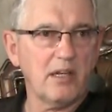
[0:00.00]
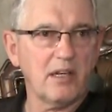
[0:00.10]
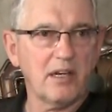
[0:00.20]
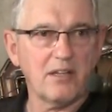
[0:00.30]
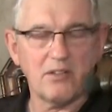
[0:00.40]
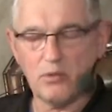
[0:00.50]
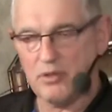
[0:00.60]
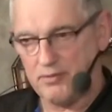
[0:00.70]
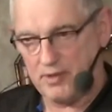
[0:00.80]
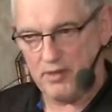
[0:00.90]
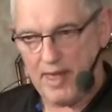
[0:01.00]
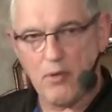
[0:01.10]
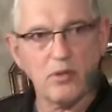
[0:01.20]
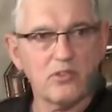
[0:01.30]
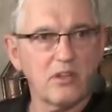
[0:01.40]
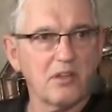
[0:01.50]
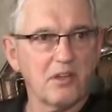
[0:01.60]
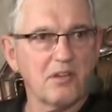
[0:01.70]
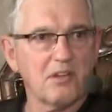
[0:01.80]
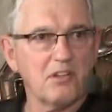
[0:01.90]
And I said, well, that one's
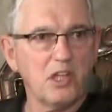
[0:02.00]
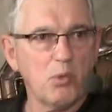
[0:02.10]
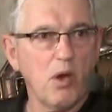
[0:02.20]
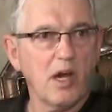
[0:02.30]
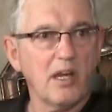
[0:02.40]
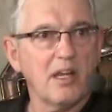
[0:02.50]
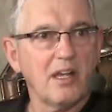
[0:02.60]
a D1.